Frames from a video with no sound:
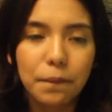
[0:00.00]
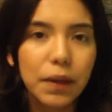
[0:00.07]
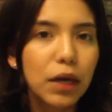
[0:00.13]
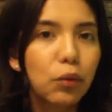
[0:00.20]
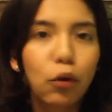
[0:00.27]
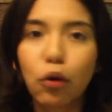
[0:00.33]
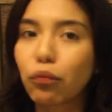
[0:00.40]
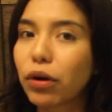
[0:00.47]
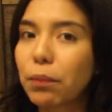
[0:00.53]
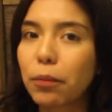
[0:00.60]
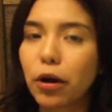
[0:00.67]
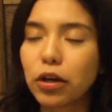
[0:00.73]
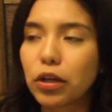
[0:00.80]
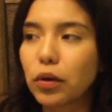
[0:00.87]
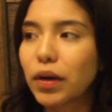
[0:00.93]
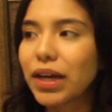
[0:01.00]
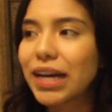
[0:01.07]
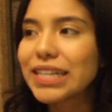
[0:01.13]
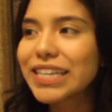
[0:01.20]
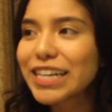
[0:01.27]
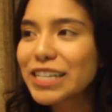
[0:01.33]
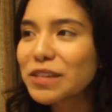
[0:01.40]
it won't rip on you. And
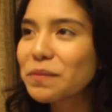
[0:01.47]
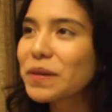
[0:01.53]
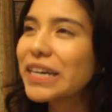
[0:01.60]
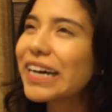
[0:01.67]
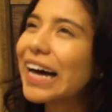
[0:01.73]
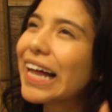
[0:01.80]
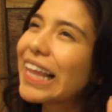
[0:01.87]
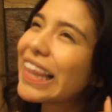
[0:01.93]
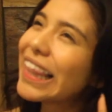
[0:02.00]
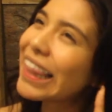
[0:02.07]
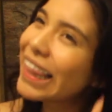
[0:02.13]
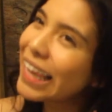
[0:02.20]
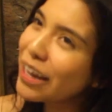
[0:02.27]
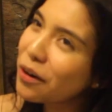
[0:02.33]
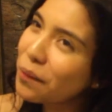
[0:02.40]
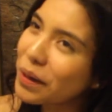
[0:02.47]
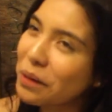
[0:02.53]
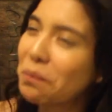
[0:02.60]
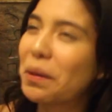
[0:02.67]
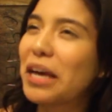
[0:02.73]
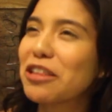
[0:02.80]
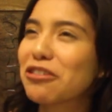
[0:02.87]
I tend to be a little bit
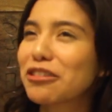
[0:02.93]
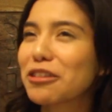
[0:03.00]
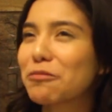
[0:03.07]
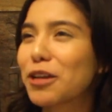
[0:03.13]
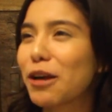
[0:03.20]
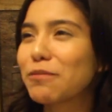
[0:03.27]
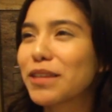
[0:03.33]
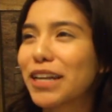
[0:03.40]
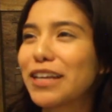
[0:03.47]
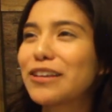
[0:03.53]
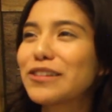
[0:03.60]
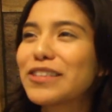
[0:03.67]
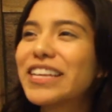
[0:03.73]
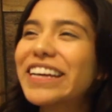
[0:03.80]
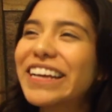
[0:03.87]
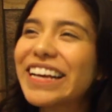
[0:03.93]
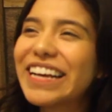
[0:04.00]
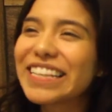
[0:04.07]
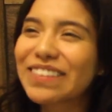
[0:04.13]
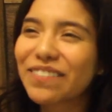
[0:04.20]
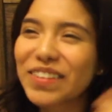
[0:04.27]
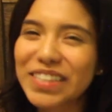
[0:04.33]
impatient sometimes that
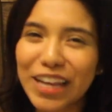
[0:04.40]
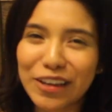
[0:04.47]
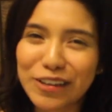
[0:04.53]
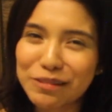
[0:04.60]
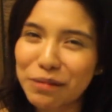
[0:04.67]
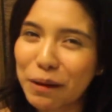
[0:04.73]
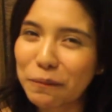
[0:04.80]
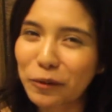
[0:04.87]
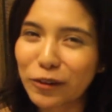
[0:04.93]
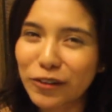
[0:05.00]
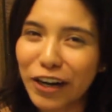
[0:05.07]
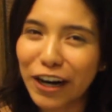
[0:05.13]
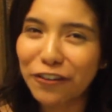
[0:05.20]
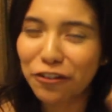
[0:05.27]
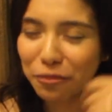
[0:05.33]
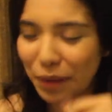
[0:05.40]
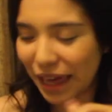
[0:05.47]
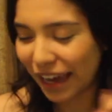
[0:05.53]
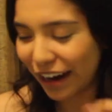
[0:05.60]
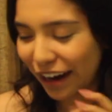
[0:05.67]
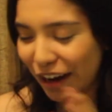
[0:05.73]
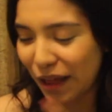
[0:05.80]
sometimes I use my blow dryer for my
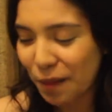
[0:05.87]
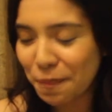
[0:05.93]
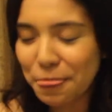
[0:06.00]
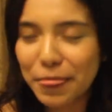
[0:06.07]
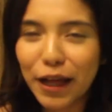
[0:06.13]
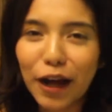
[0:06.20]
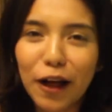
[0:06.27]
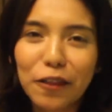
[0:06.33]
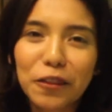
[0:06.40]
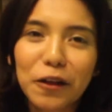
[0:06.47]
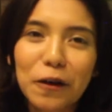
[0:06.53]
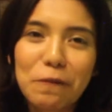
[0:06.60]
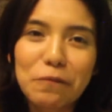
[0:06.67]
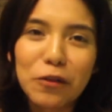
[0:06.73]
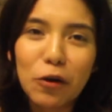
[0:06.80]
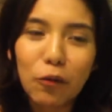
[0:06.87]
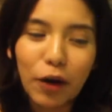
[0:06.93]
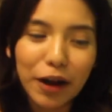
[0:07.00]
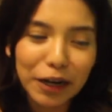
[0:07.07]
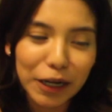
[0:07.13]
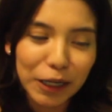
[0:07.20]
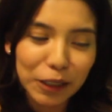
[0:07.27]
hair on the
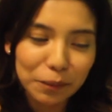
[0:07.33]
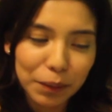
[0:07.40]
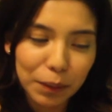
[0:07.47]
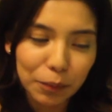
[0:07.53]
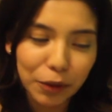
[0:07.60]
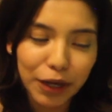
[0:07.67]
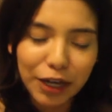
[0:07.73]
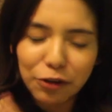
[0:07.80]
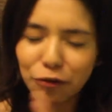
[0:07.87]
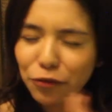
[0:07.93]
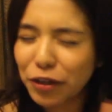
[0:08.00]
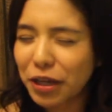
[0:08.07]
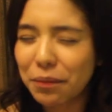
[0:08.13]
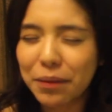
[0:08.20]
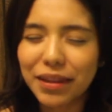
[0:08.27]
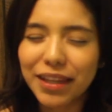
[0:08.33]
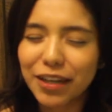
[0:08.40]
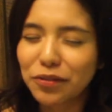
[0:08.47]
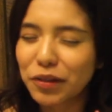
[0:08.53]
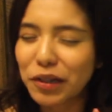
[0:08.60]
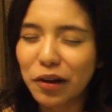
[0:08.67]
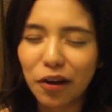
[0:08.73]
watercolor paper. I don't recommend
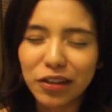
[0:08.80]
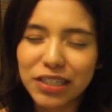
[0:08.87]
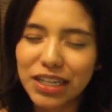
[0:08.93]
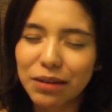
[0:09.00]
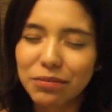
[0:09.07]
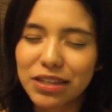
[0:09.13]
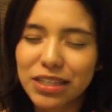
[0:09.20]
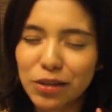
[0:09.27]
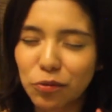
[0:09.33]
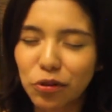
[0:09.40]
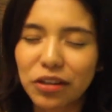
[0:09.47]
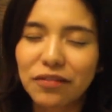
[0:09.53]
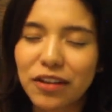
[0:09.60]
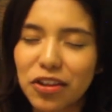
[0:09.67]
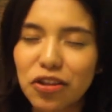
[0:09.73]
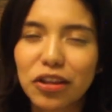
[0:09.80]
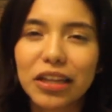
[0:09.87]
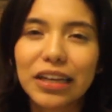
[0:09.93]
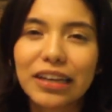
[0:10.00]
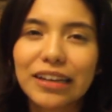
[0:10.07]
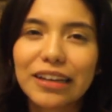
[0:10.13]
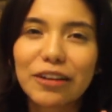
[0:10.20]
that doing all the time because it will
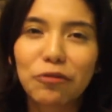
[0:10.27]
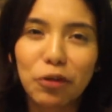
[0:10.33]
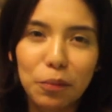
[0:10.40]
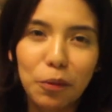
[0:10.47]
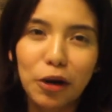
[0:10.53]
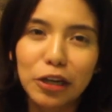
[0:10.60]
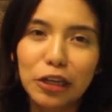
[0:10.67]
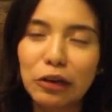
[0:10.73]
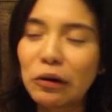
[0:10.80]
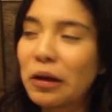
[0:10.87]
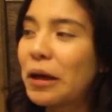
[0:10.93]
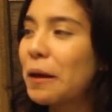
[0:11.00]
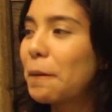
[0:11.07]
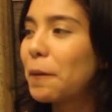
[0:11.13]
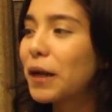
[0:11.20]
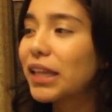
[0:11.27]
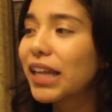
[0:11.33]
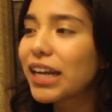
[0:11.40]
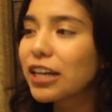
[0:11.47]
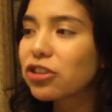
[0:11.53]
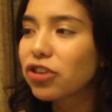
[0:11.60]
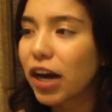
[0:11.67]
eventually rip on you. But
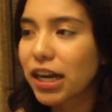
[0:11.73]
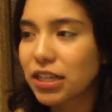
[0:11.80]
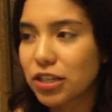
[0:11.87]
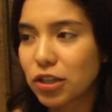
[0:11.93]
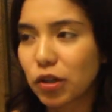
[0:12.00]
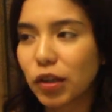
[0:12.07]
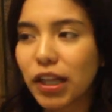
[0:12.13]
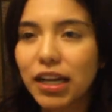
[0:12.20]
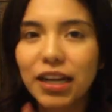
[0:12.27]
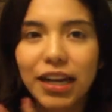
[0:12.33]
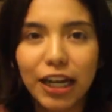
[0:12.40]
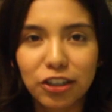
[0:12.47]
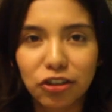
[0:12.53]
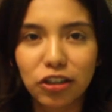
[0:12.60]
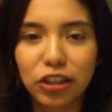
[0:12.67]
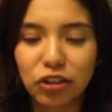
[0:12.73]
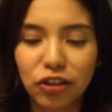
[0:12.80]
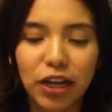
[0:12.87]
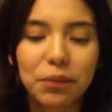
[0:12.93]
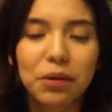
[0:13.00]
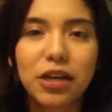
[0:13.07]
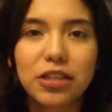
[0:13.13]
let it dry too. Let it naturally
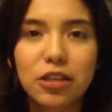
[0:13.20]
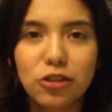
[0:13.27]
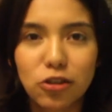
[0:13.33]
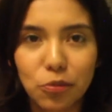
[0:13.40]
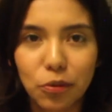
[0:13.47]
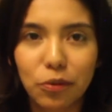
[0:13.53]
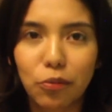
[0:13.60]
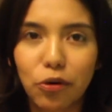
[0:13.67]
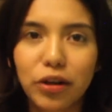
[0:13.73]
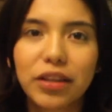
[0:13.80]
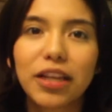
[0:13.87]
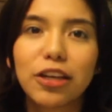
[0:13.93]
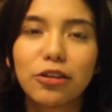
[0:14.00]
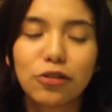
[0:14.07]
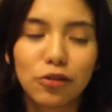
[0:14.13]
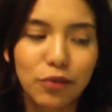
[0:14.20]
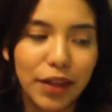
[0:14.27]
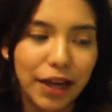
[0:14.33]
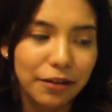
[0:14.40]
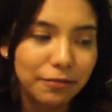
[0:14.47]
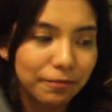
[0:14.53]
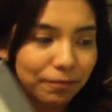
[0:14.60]
dry because it's super important that you do
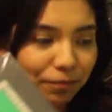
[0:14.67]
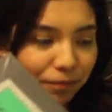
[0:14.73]
that.